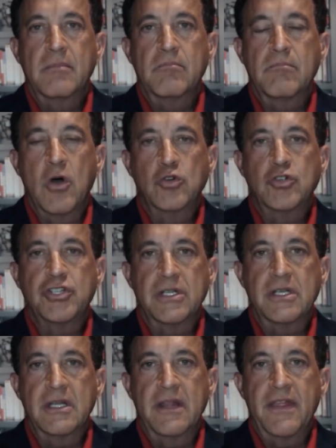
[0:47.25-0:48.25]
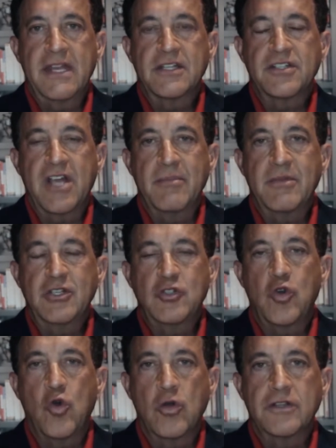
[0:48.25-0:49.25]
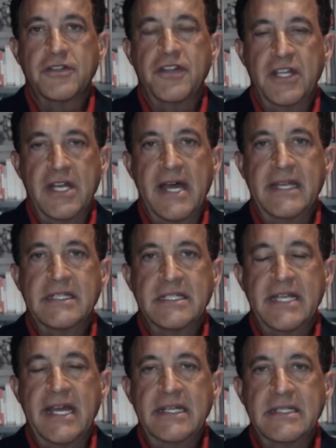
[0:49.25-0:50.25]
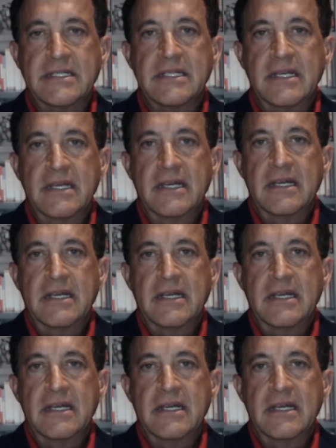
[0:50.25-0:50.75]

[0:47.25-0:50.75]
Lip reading: motion that is coming towards the United States.